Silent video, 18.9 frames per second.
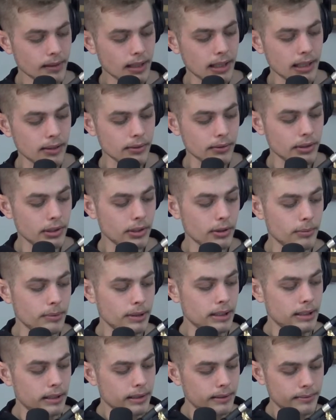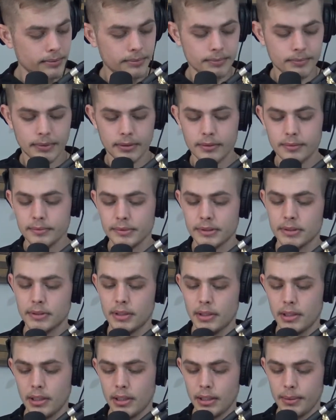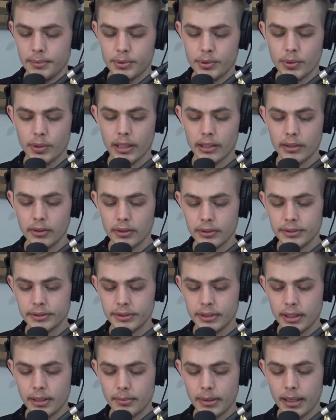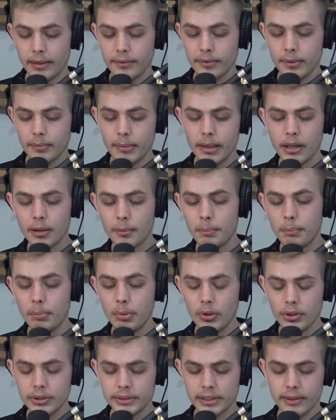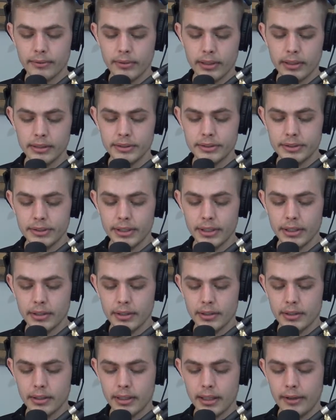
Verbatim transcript: I don't know, man. i am sure I can look this up. I've the amount of books I've read this year.